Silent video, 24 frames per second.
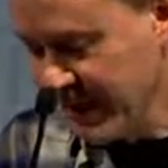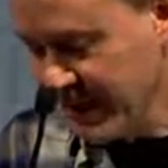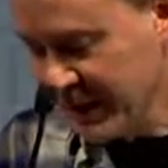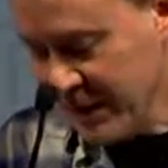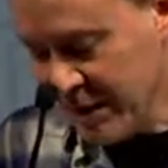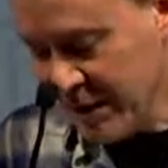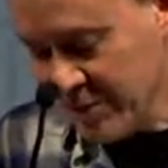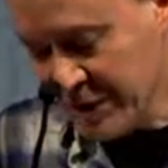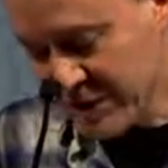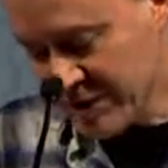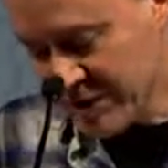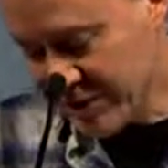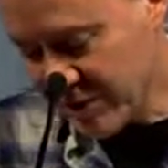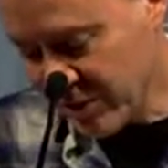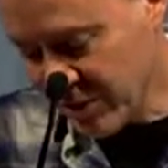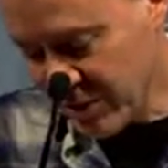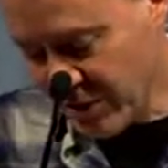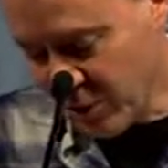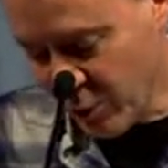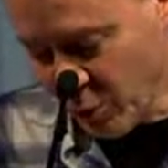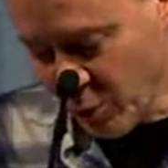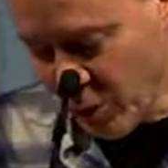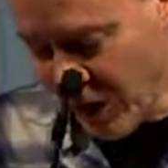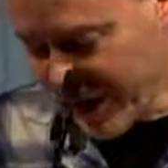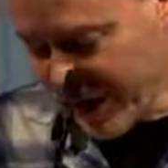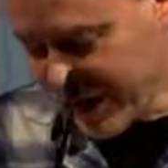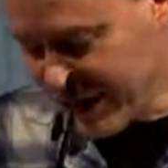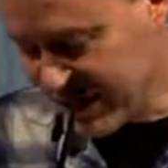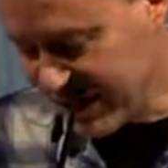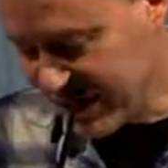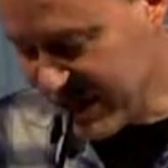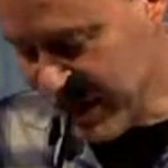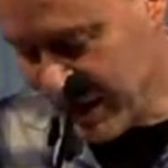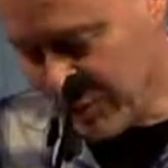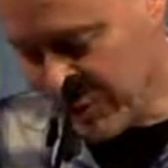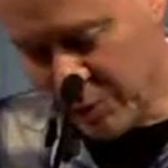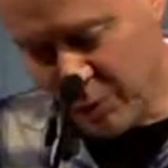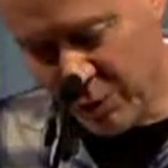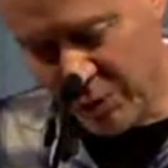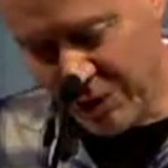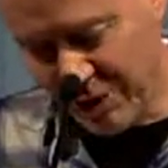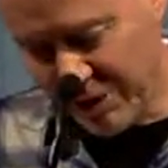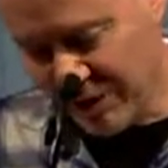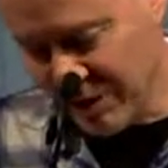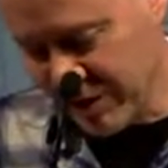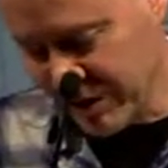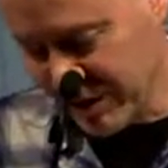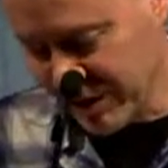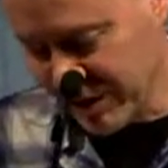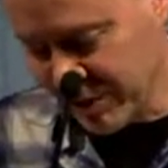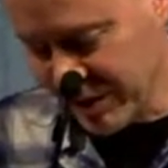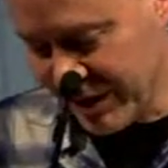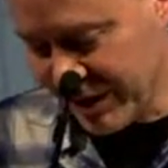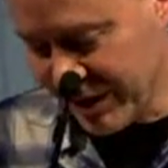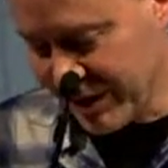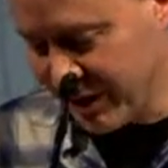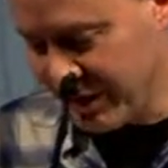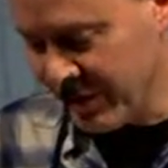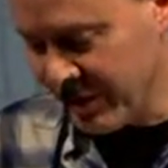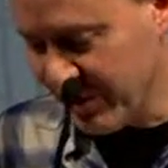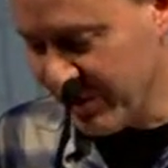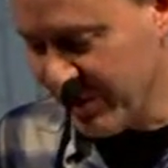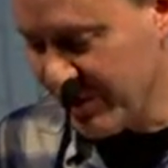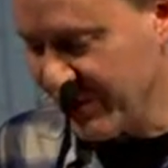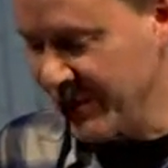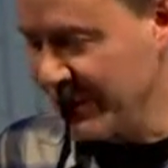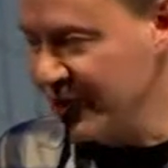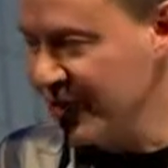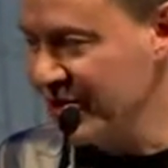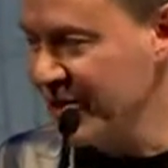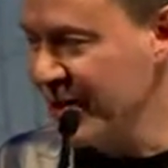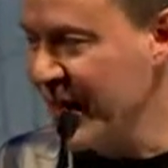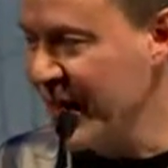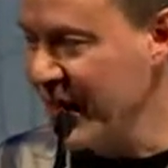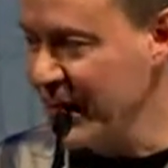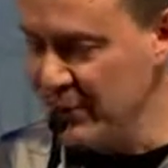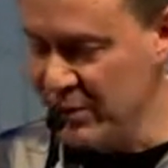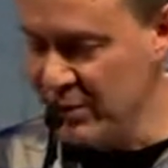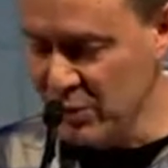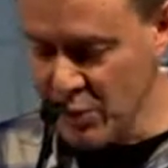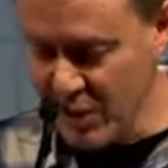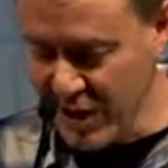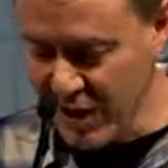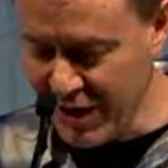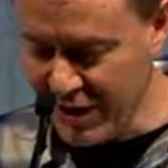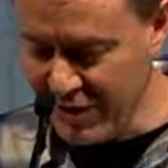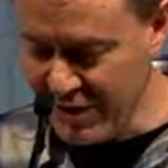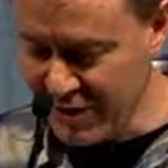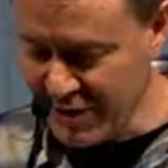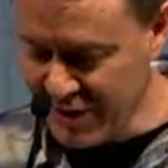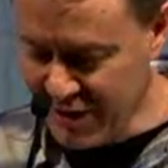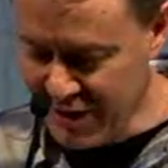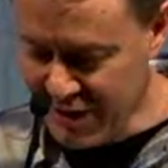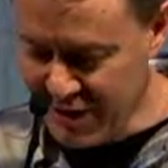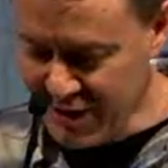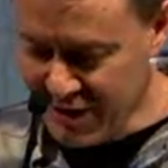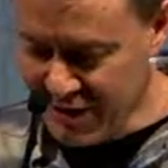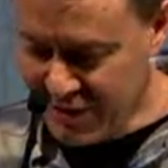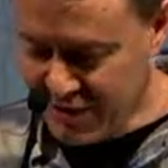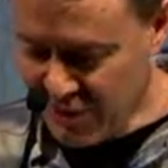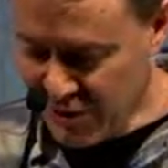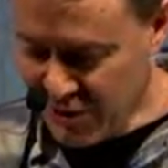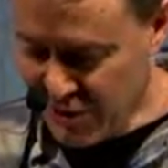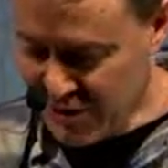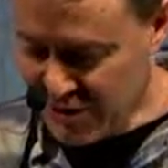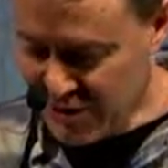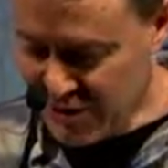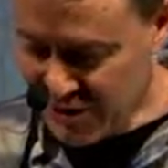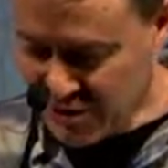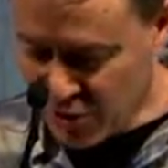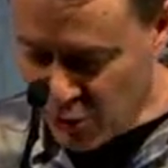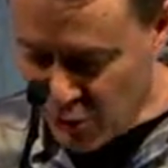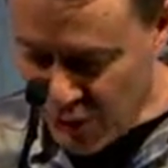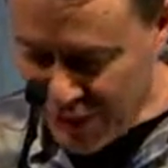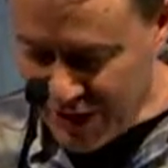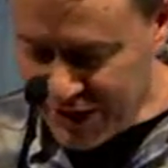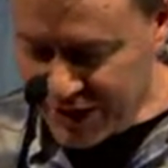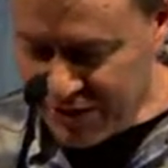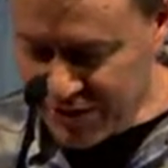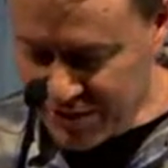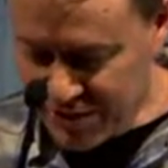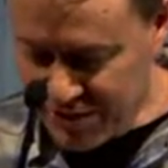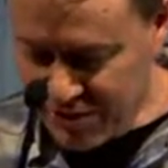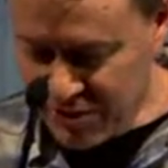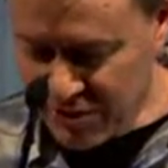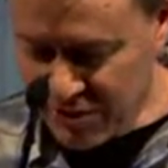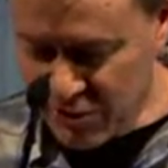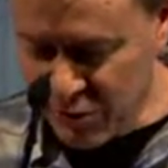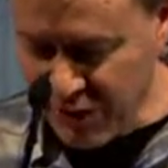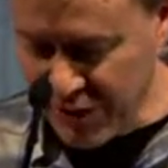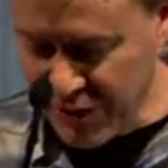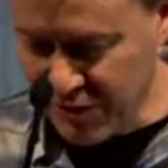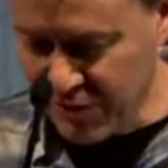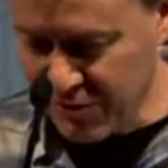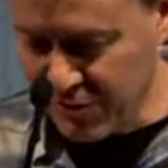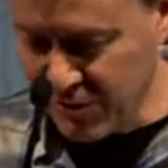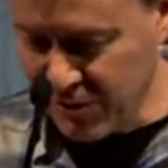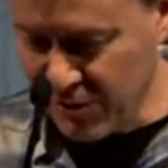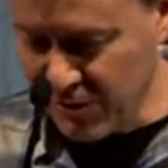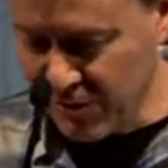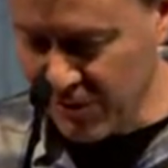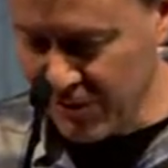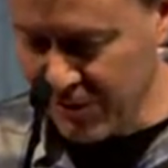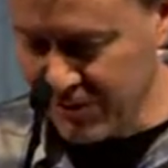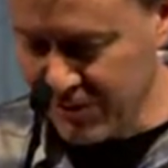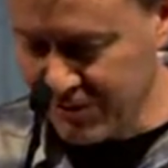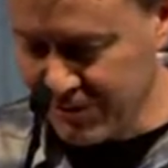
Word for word: Let me just look at one example with you as we conclude in James 1, verses 22 to 24.